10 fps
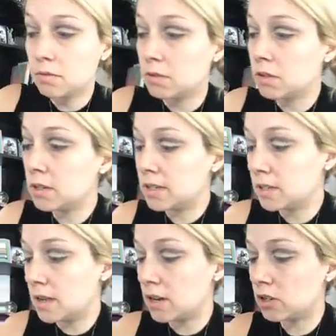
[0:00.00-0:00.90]
where
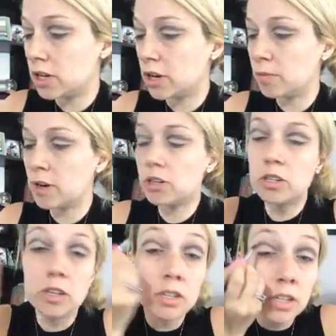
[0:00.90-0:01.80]
is that shader
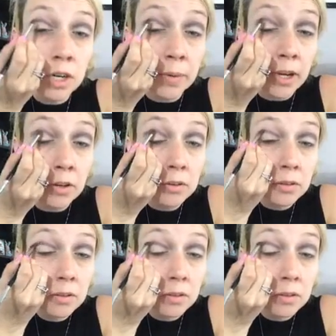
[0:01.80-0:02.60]
brush? Here we go.